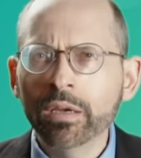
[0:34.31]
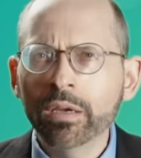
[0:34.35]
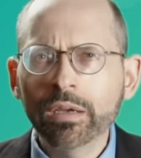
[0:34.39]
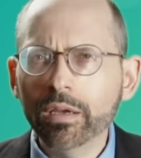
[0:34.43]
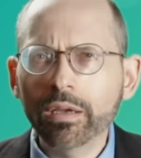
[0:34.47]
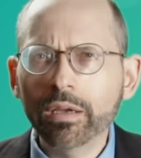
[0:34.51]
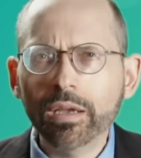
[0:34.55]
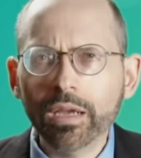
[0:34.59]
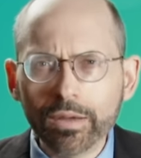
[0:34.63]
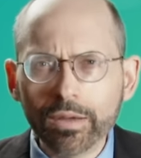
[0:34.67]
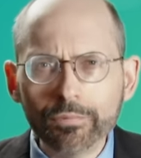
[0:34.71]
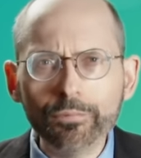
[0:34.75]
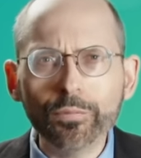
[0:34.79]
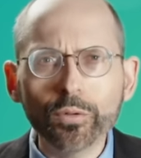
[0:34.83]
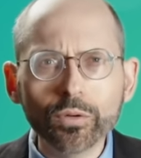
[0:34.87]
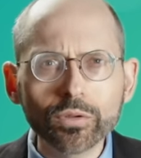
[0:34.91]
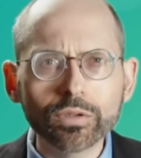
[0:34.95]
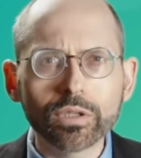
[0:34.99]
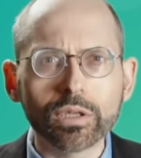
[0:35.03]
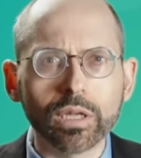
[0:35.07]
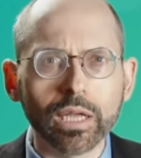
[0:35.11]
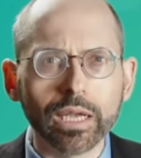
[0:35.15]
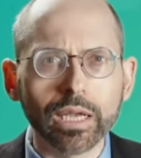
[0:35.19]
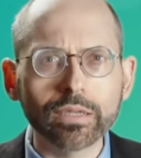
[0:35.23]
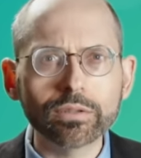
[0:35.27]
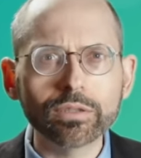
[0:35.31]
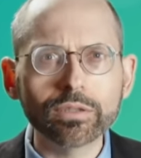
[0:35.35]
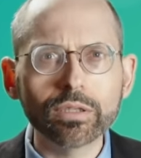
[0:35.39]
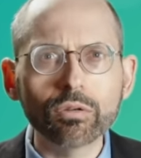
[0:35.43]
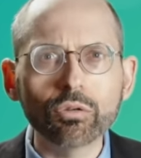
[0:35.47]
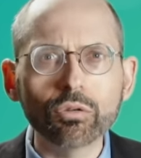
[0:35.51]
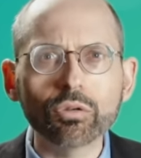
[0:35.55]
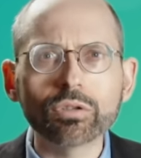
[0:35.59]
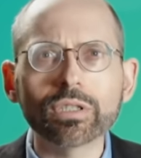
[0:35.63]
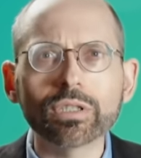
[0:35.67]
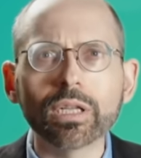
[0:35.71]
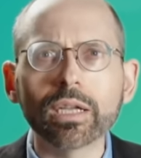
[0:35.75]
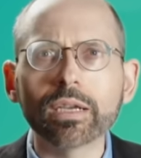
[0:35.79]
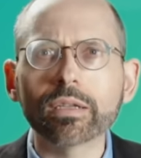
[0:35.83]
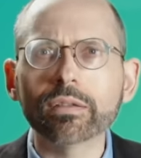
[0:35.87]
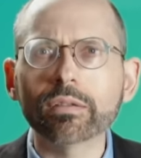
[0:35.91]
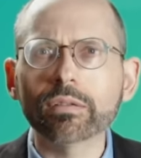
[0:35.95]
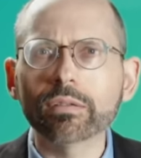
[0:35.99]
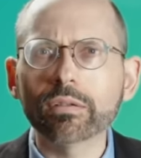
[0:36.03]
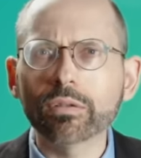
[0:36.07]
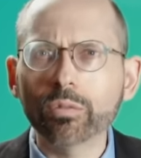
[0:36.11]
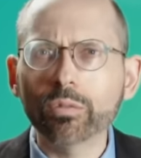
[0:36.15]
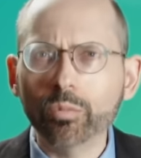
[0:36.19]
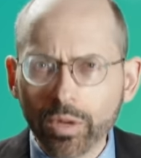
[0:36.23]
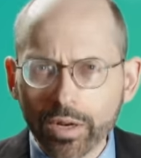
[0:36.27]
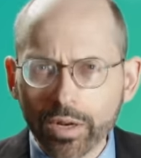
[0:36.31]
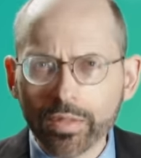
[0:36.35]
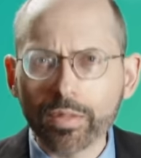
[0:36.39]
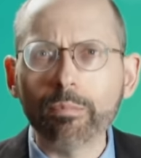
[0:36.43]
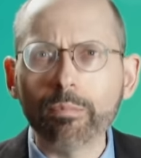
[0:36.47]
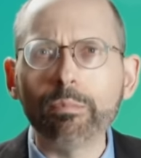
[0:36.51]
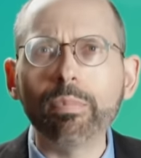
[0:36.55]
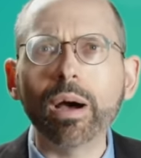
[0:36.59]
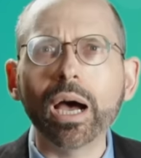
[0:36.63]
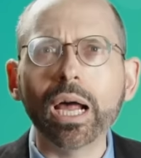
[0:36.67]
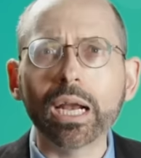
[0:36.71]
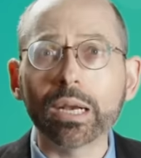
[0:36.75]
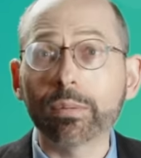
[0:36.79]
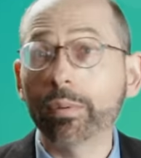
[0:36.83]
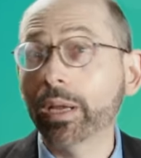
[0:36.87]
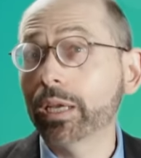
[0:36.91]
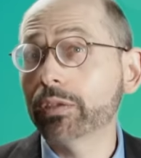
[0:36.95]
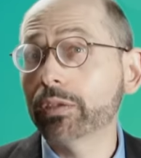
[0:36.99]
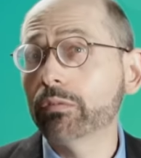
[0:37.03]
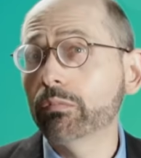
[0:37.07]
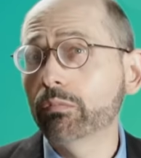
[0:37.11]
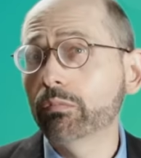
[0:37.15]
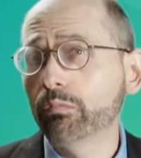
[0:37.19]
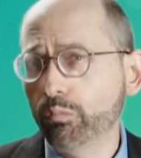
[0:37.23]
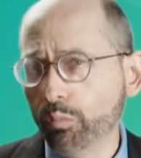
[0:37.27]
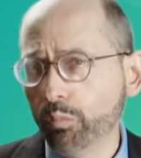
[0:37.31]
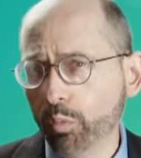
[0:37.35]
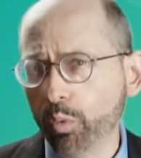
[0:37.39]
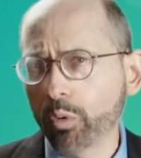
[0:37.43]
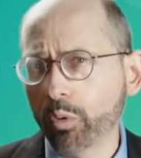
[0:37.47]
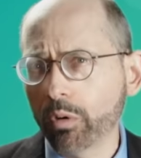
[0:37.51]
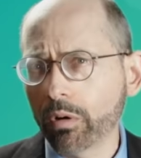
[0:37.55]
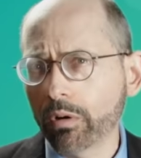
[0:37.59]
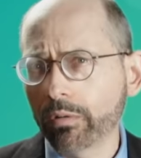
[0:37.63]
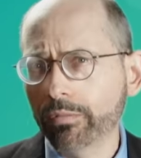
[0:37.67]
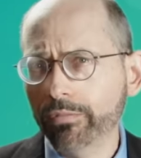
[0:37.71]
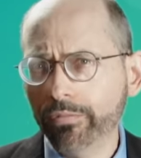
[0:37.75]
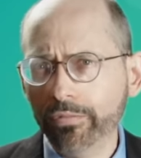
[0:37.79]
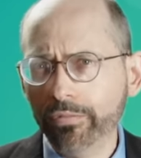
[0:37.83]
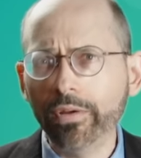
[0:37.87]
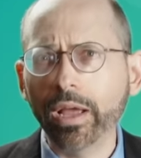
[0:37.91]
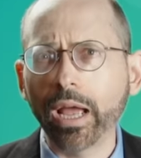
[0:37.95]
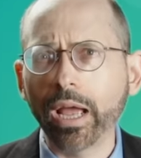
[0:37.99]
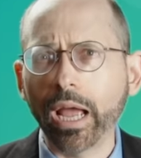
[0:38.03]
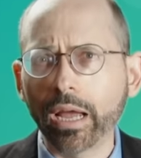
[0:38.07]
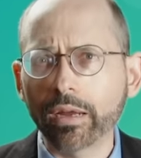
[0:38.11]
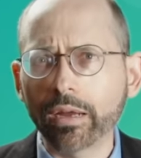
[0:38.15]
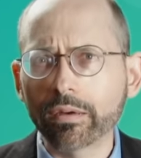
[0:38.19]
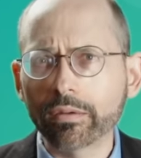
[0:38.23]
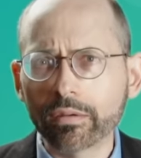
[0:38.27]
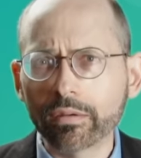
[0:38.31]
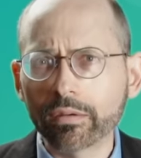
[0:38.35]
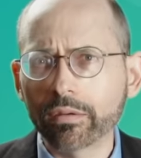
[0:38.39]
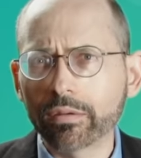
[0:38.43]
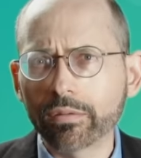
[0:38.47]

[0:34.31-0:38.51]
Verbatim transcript: At first glance, it looks like the one on the bottom has more fat. Uh,